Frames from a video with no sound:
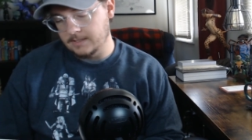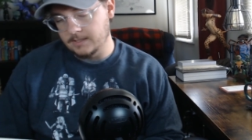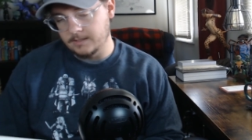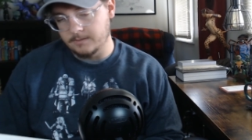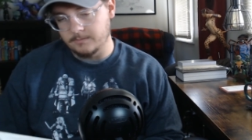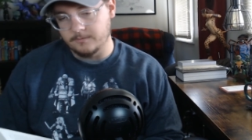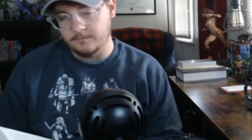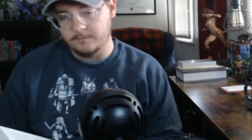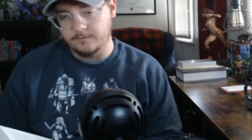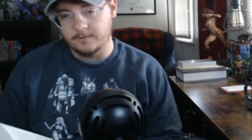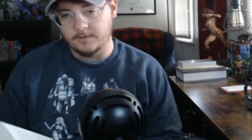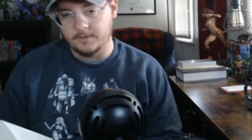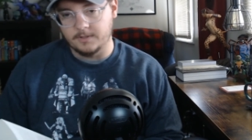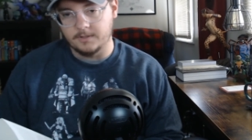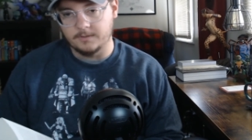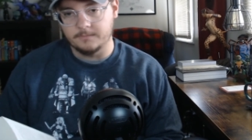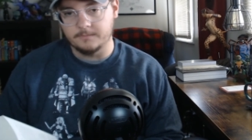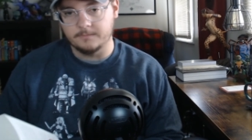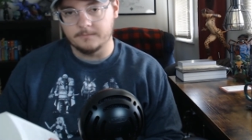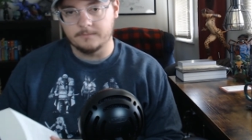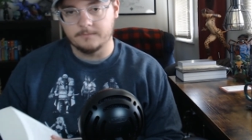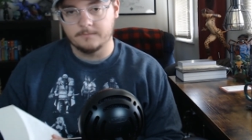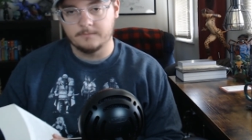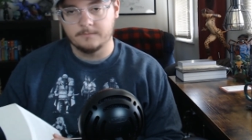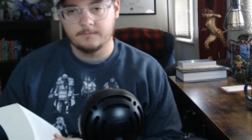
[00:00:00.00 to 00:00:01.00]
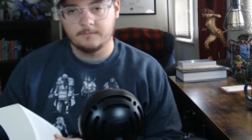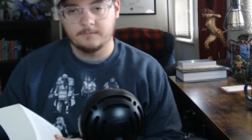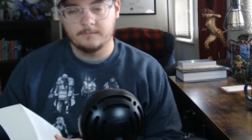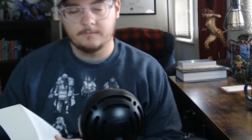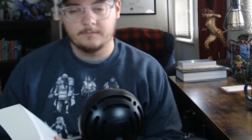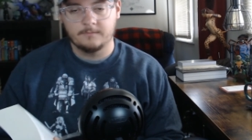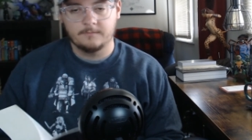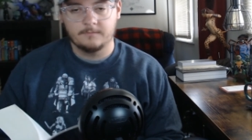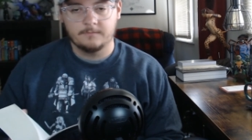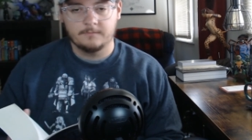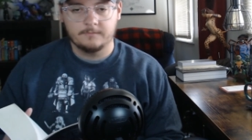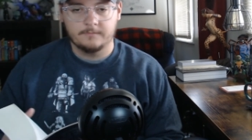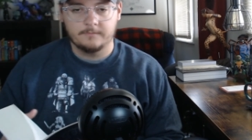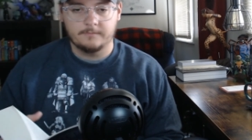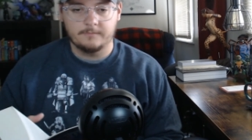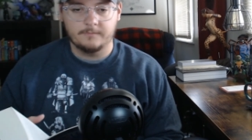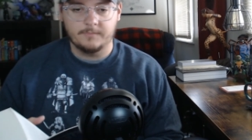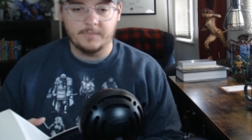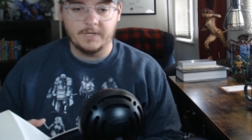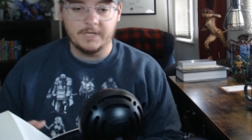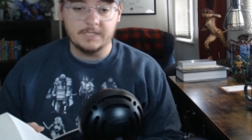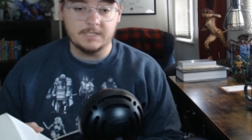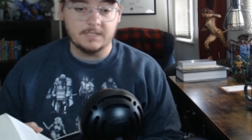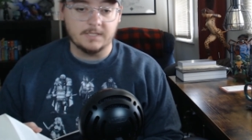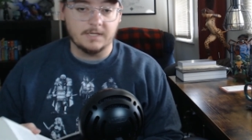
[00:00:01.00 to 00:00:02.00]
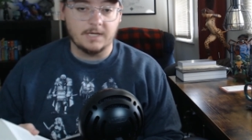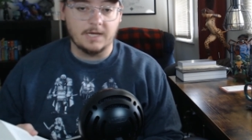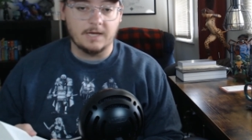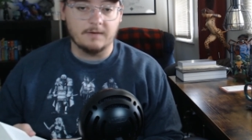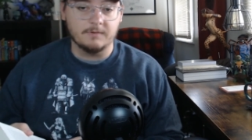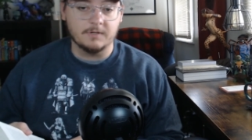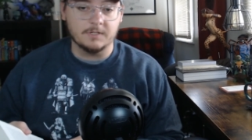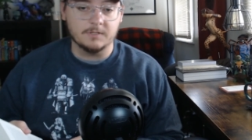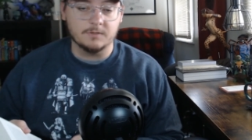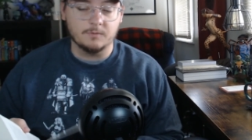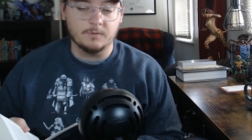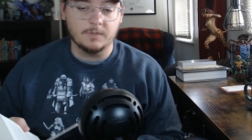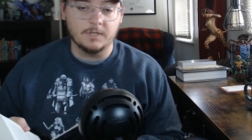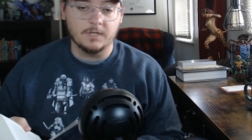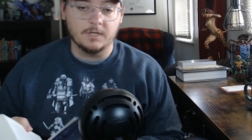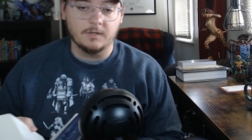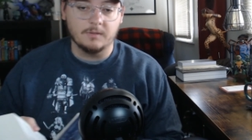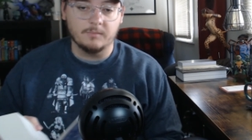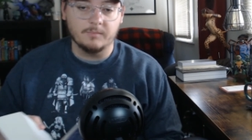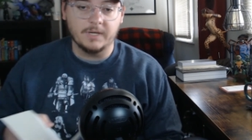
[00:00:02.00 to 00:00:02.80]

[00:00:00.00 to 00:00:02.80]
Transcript: him from basically having his will.